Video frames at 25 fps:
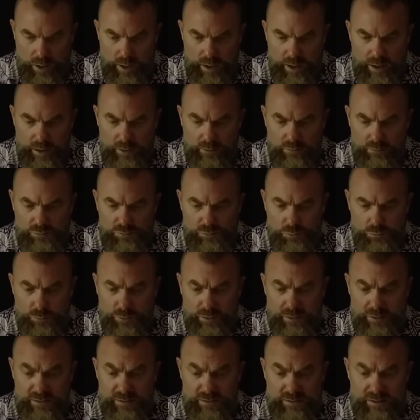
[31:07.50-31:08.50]
And also
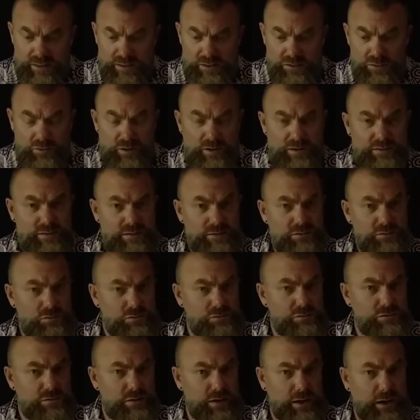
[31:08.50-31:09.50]
witness that your
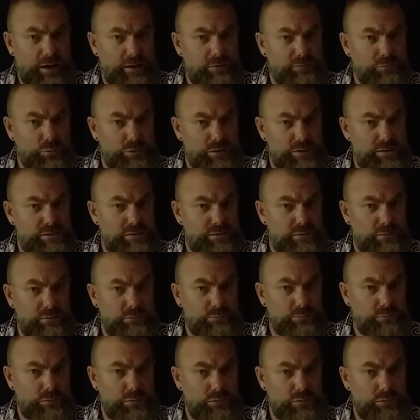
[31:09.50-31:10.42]
ancestors have wisdom.